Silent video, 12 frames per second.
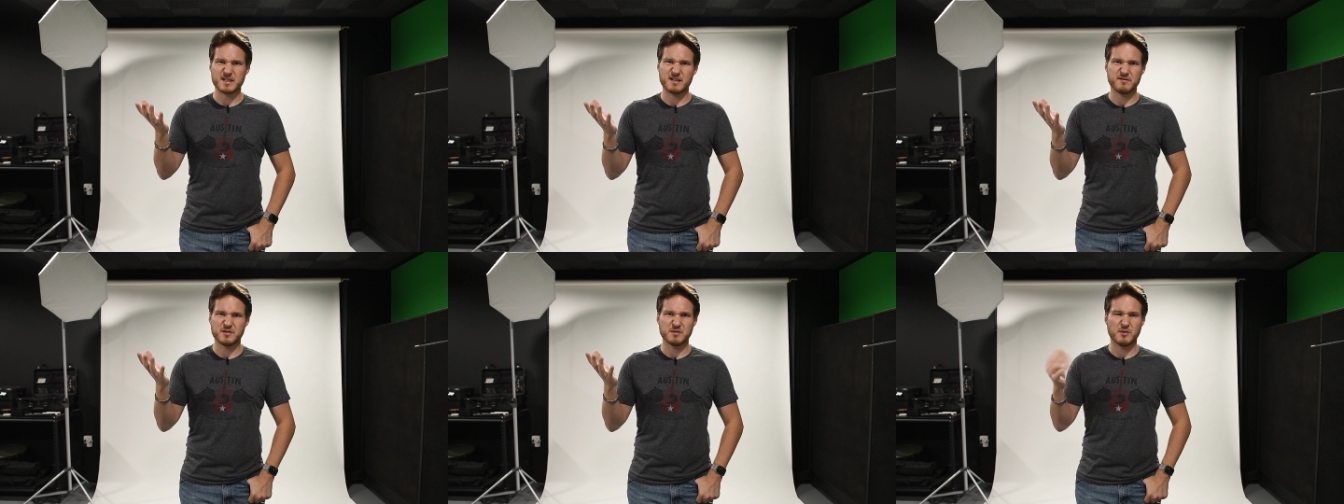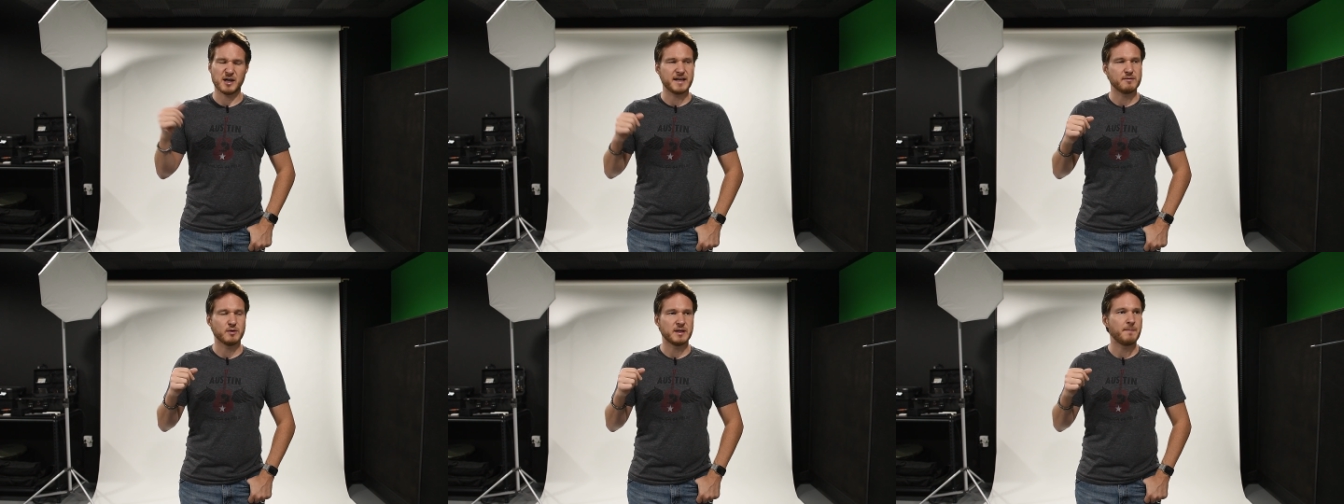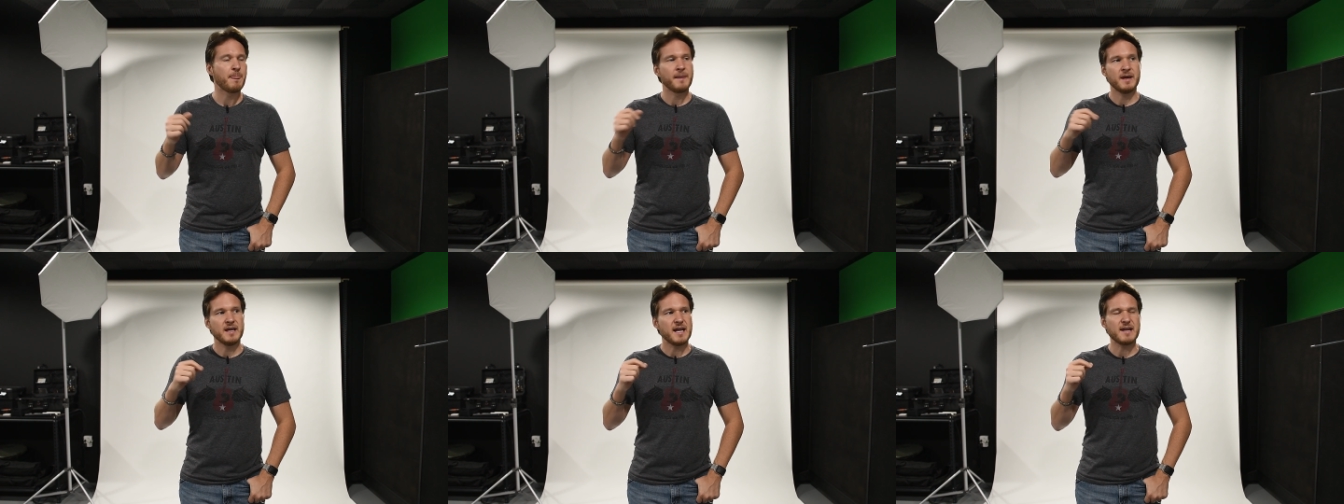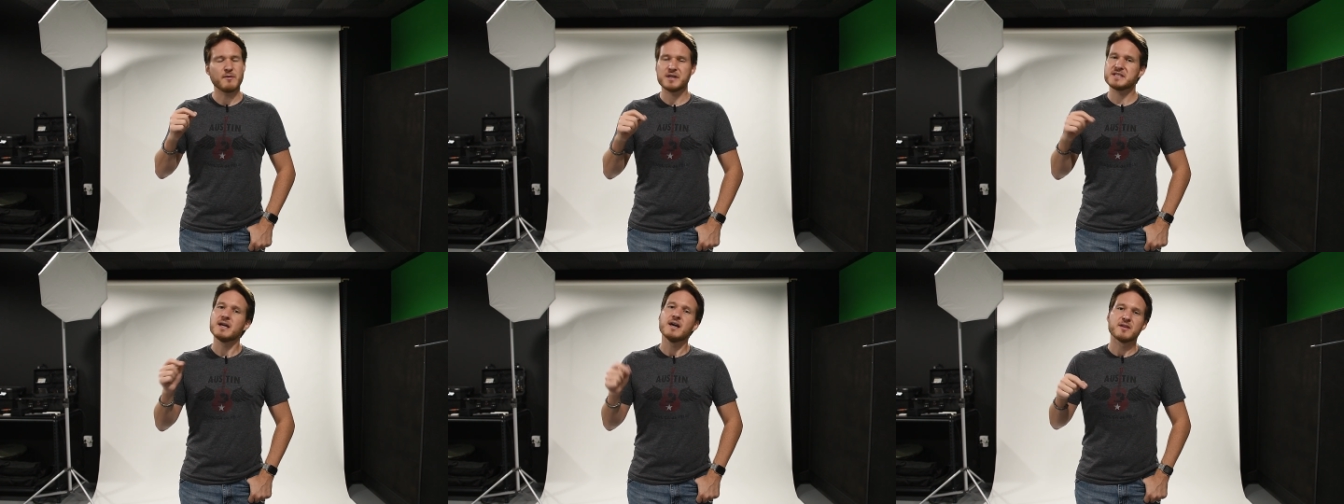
ten foot wide one. Anyways,